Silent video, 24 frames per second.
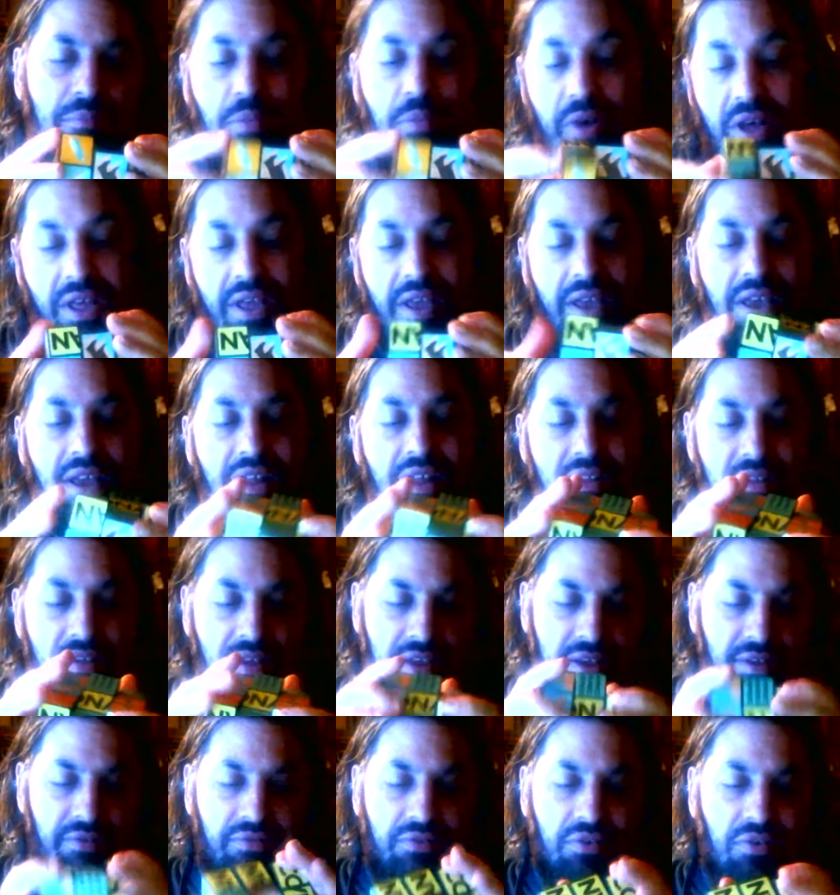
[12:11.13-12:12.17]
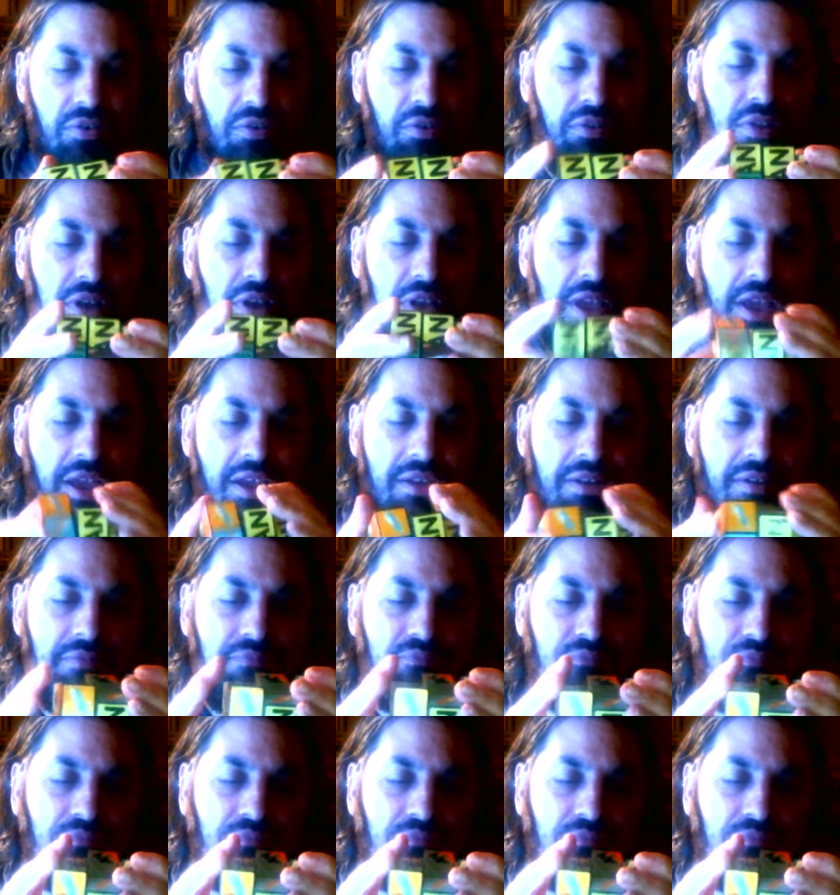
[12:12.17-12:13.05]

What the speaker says: but it is cool looking,